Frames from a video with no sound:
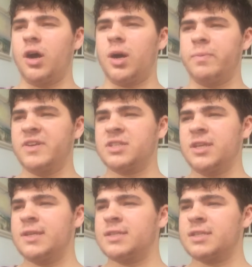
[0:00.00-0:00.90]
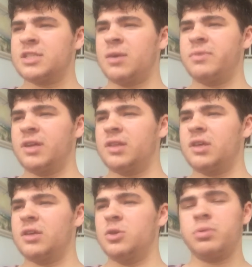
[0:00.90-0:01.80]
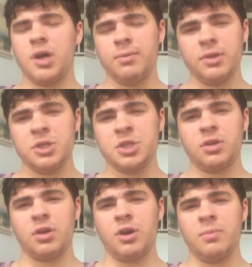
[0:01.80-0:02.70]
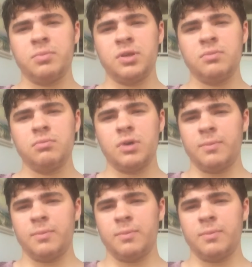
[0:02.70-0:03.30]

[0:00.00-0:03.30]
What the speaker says: Obviously, this is something that you probably shouldn't copy.